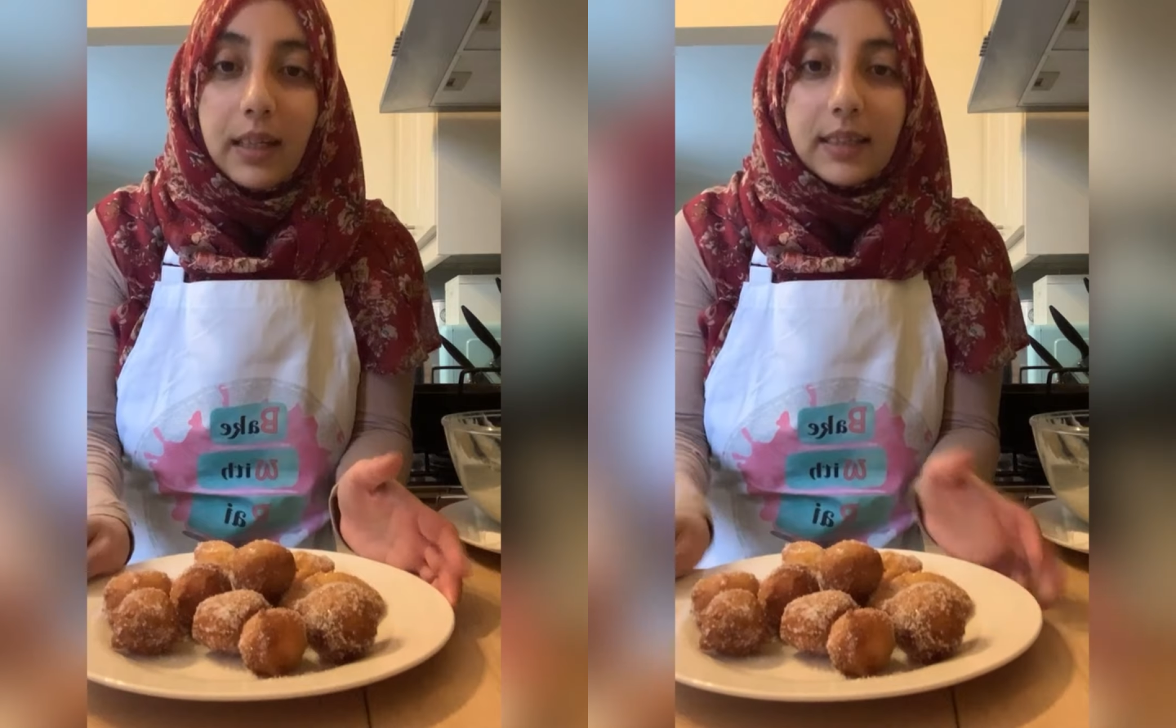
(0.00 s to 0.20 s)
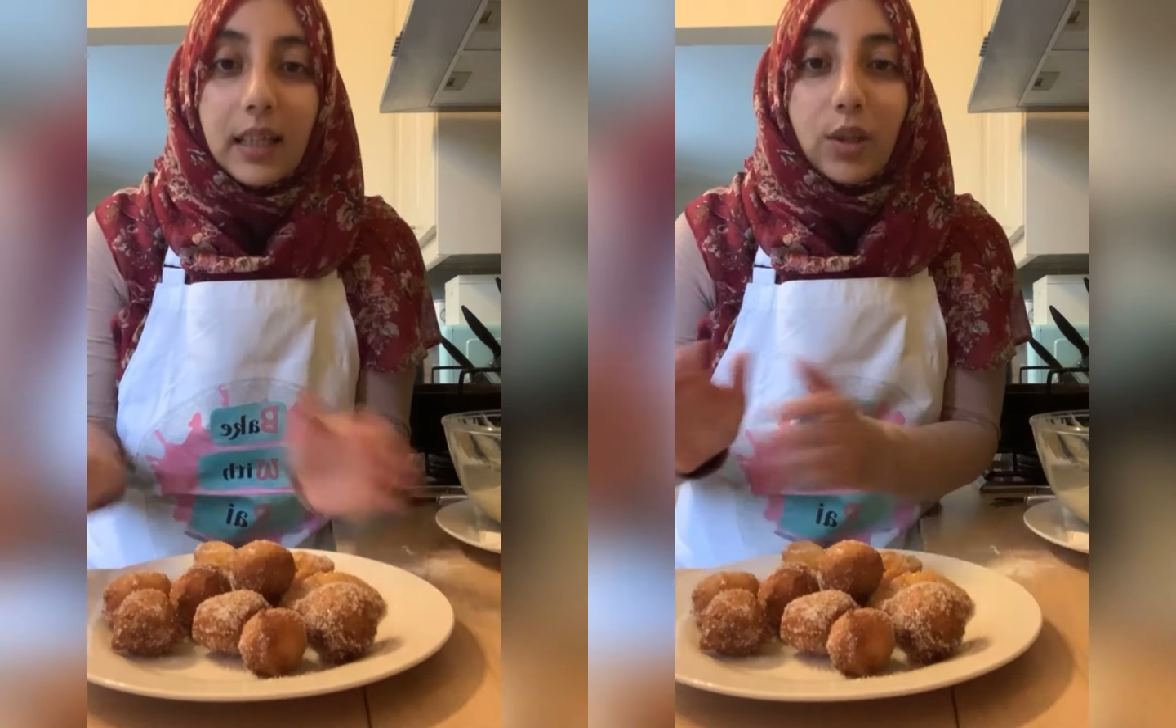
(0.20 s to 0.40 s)

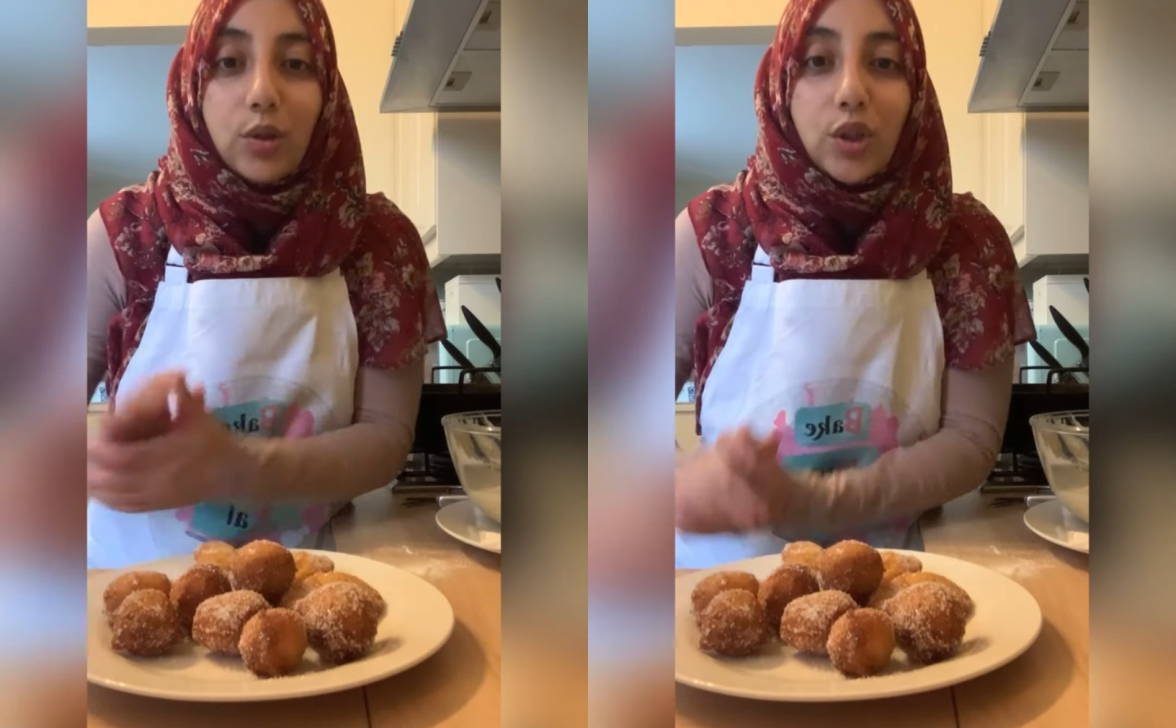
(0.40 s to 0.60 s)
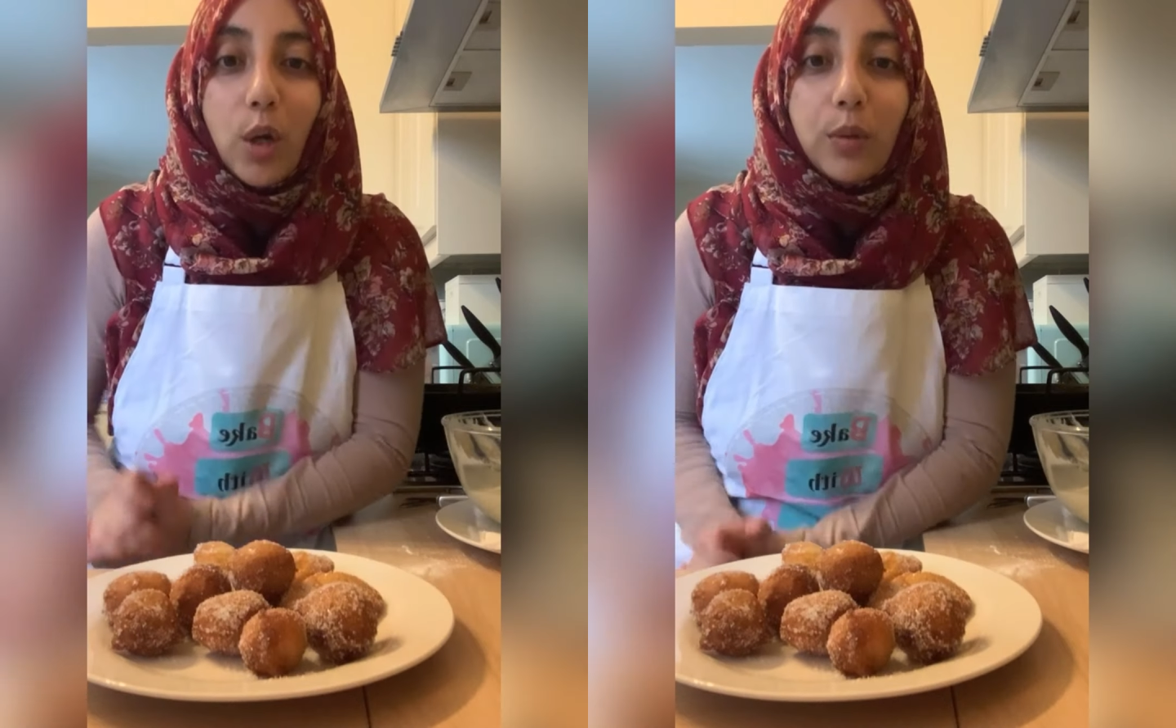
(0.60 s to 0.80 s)
thank you
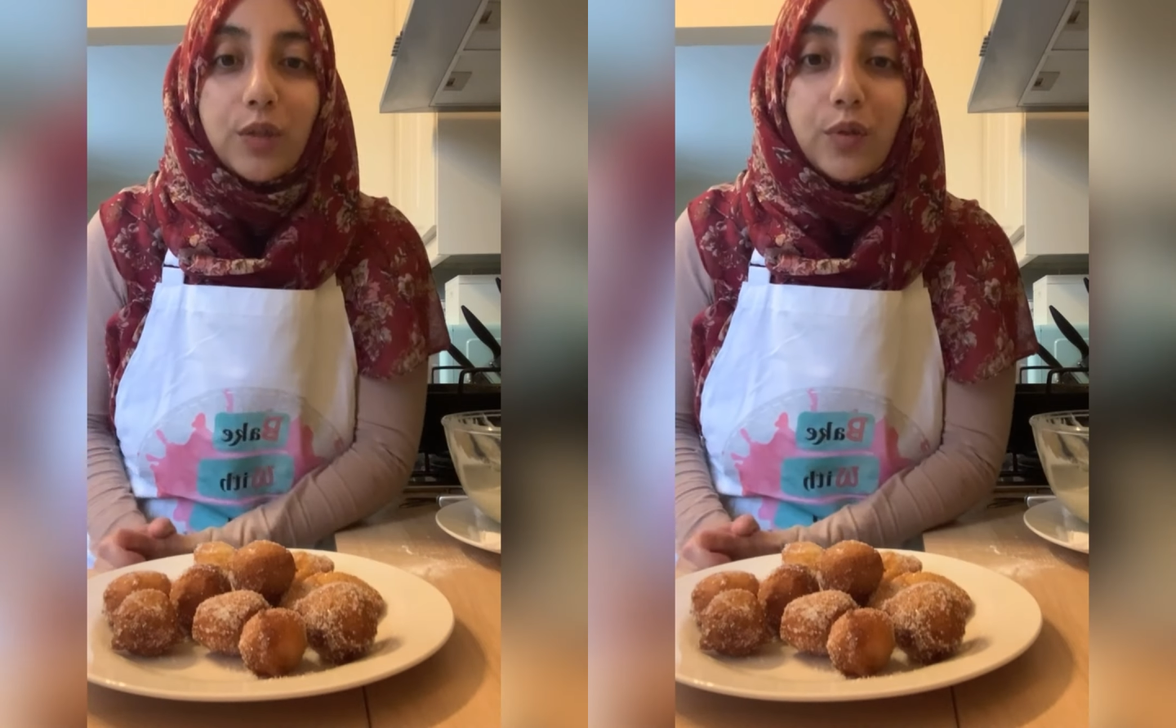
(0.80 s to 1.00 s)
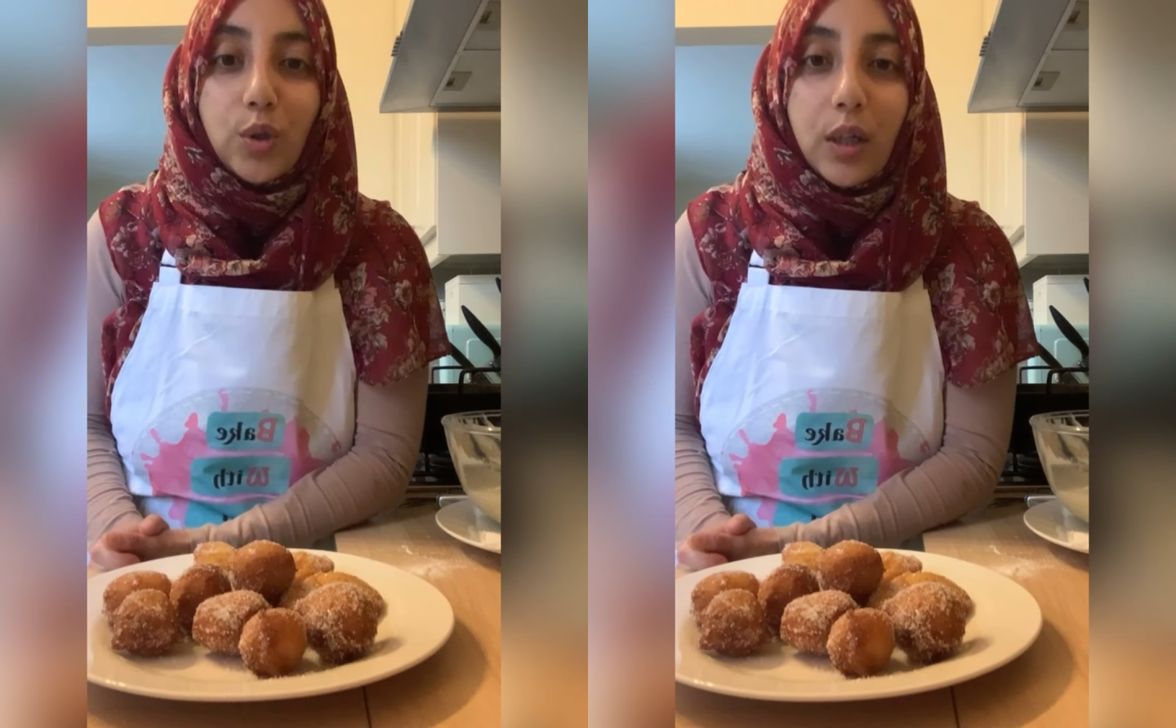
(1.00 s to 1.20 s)
so much
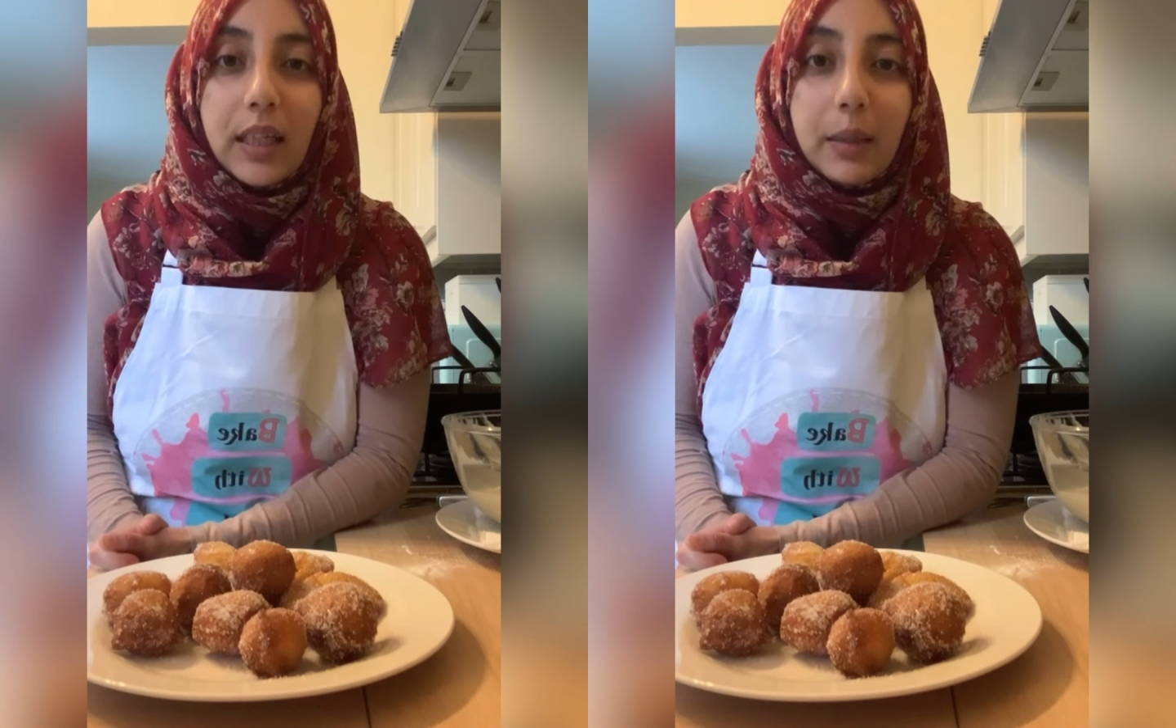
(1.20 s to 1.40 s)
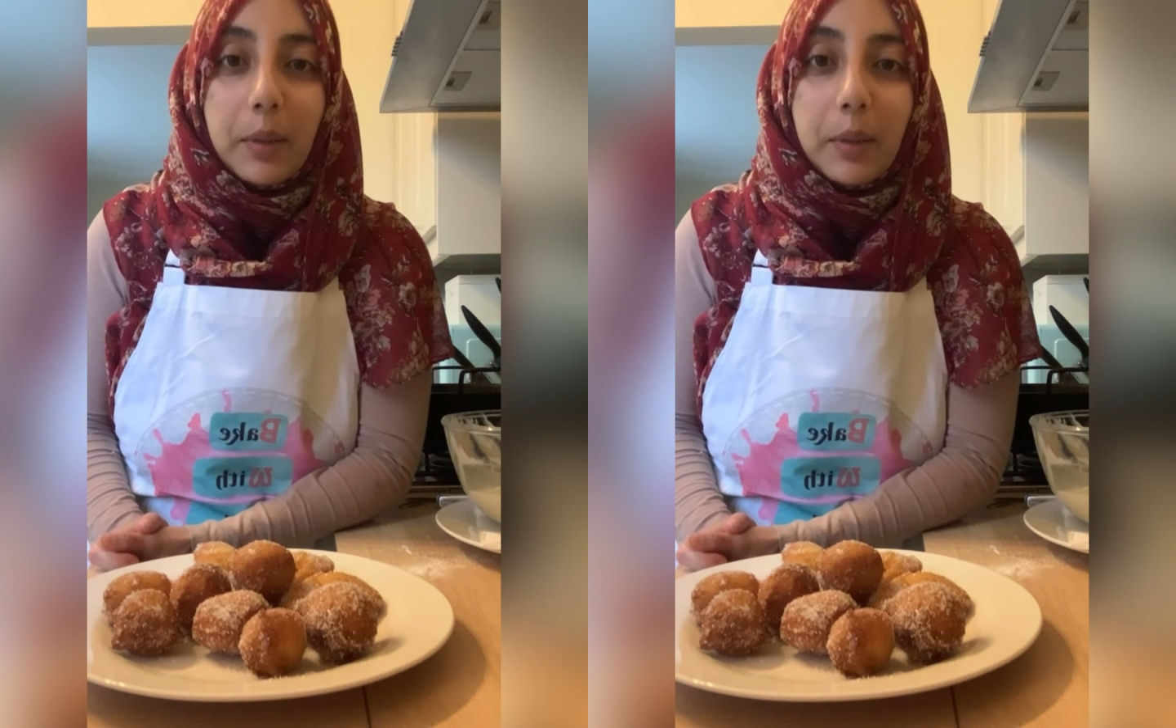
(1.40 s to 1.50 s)
for joining